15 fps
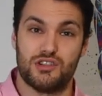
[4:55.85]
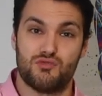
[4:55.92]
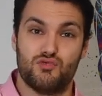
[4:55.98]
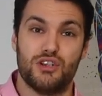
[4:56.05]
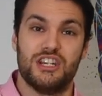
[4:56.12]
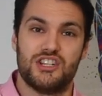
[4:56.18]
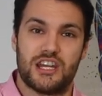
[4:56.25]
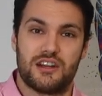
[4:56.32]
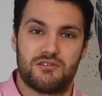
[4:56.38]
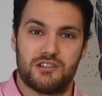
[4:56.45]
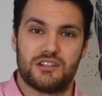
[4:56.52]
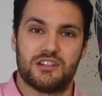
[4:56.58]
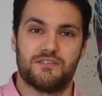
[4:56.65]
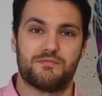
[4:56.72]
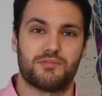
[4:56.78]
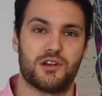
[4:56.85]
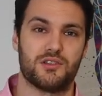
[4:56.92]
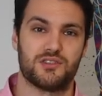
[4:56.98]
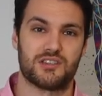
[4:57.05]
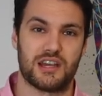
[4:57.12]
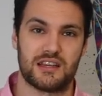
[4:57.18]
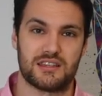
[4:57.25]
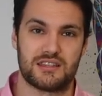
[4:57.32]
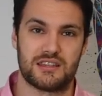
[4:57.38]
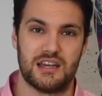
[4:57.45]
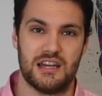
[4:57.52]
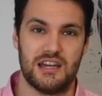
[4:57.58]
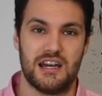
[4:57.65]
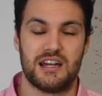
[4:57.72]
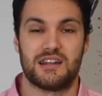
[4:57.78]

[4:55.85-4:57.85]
re regenerative process.